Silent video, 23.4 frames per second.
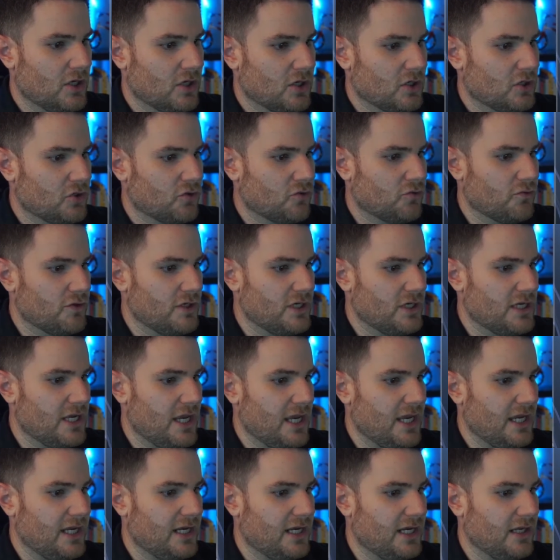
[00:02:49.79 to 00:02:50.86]

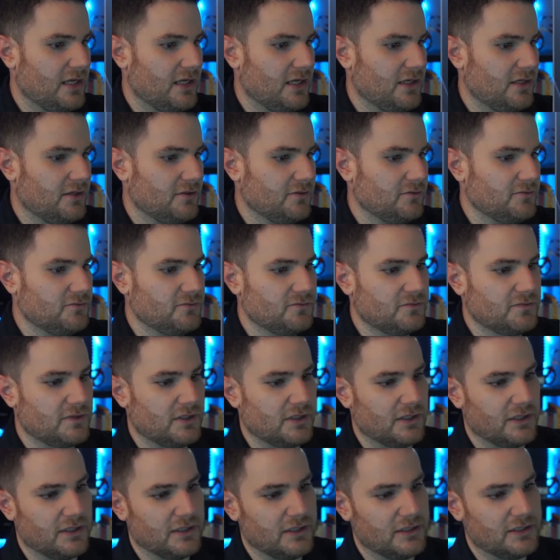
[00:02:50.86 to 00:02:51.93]

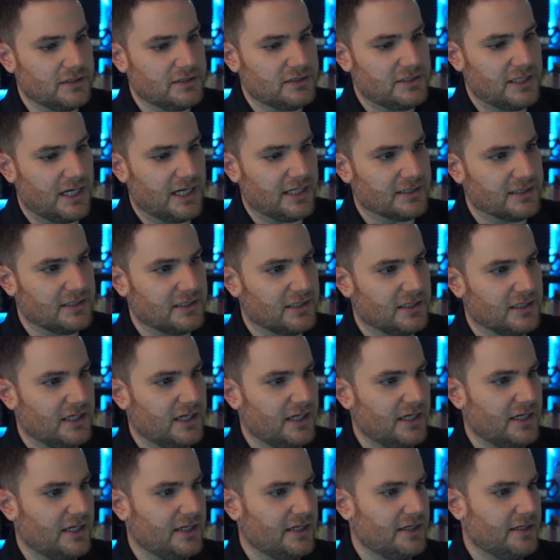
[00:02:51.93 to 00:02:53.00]

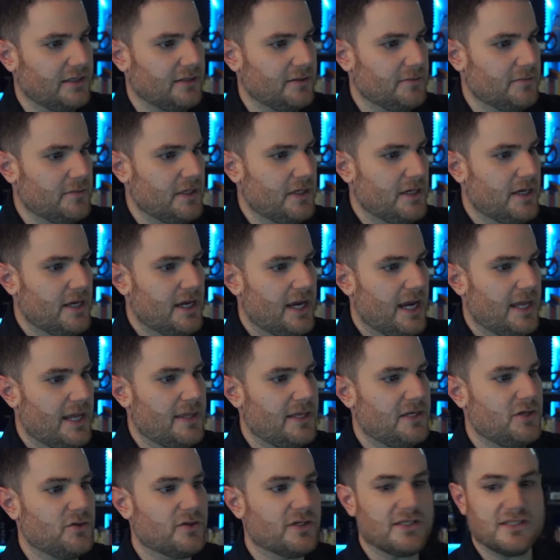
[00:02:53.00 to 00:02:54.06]
Creative.com, and
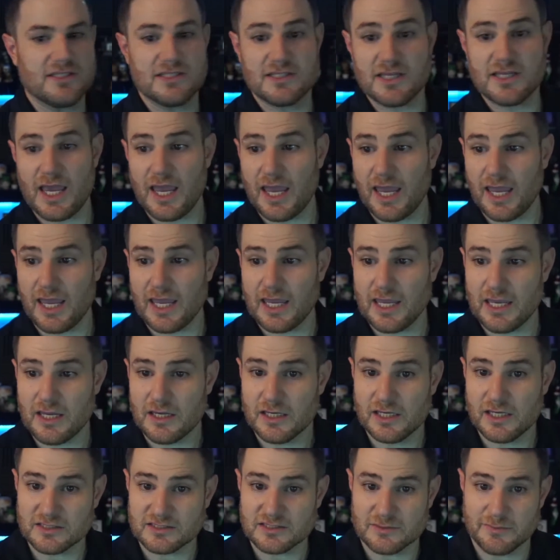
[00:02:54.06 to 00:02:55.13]
then you can say
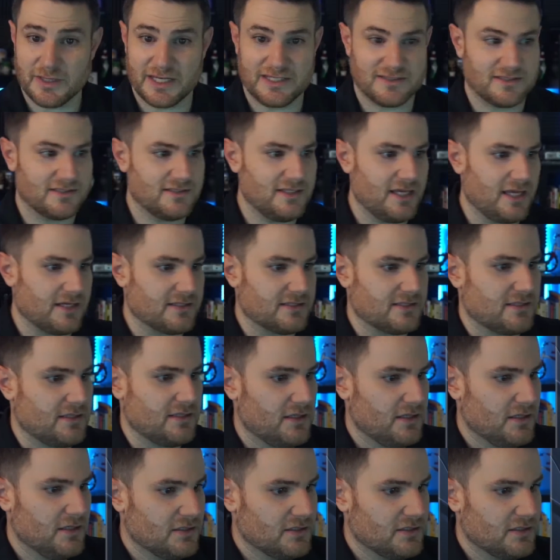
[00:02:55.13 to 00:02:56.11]
customize the text.